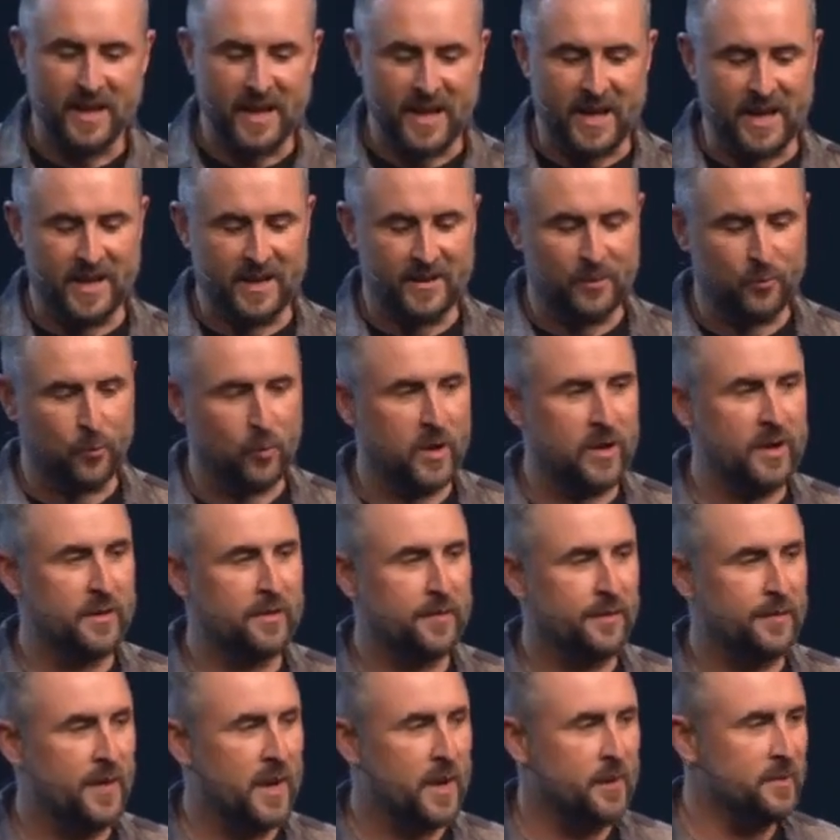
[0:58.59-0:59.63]
and one of
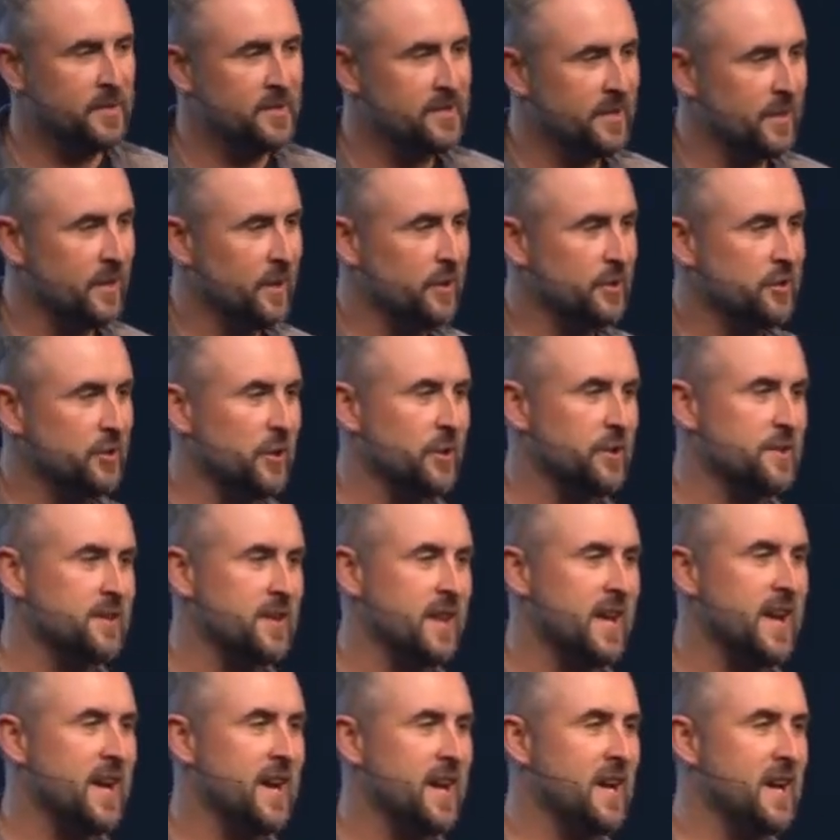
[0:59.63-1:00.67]
the families in our church,
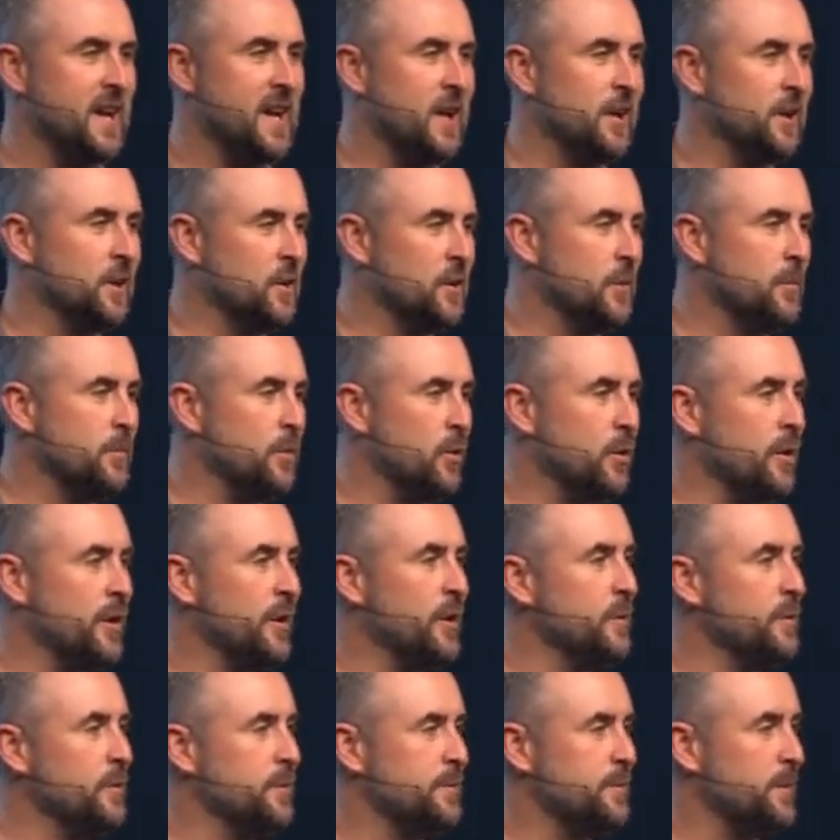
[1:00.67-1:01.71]
they had a little boy
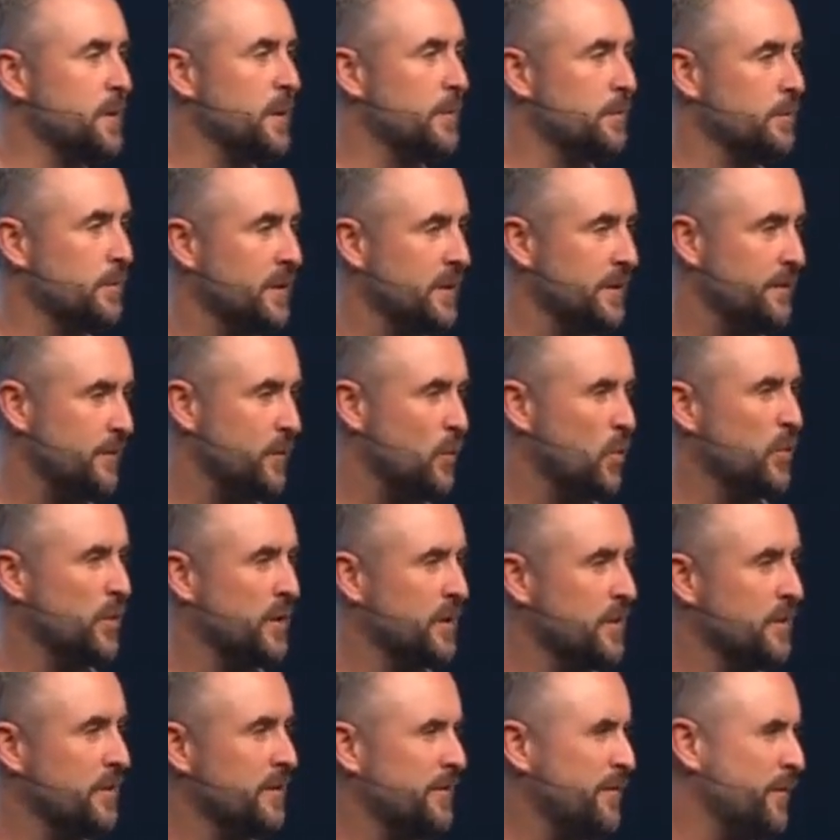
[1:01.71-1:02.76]
who was probably
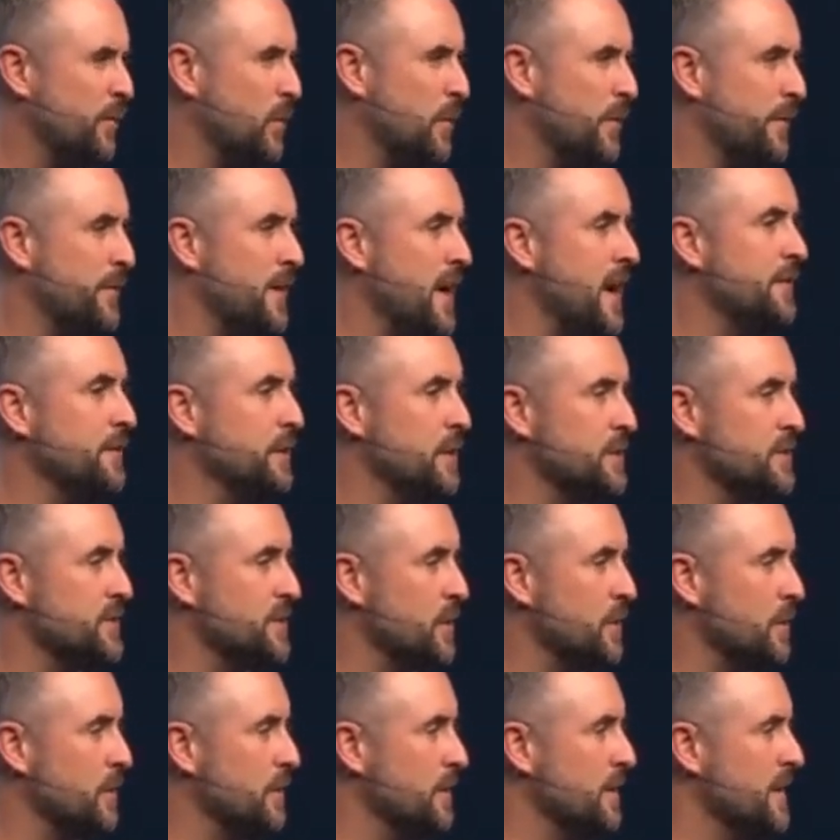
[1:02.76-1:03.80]
4 or 5 years
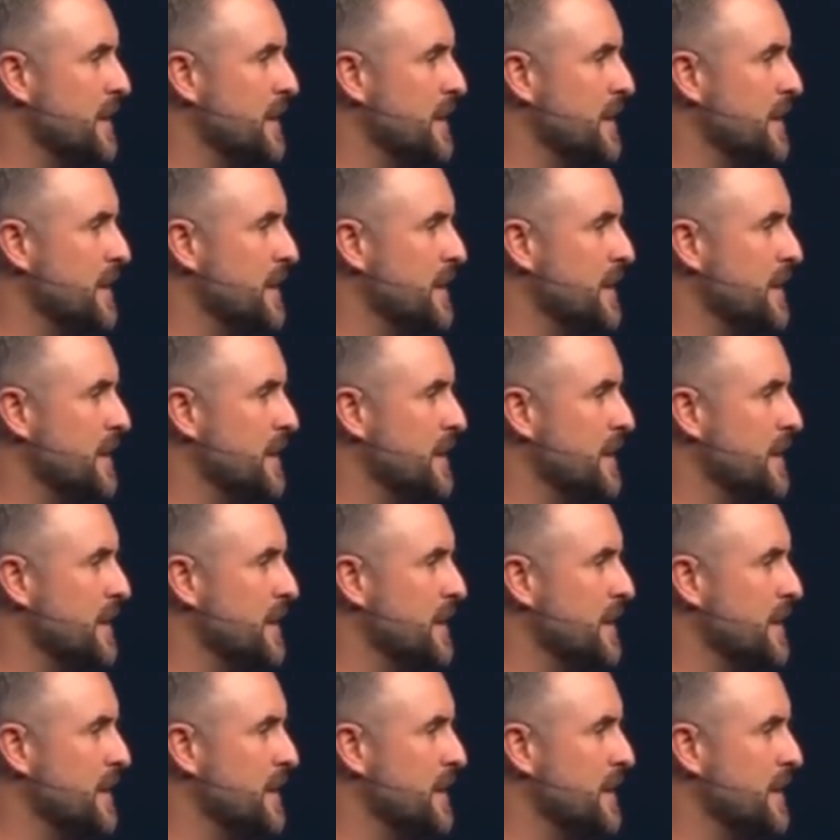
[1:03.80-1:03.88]
old,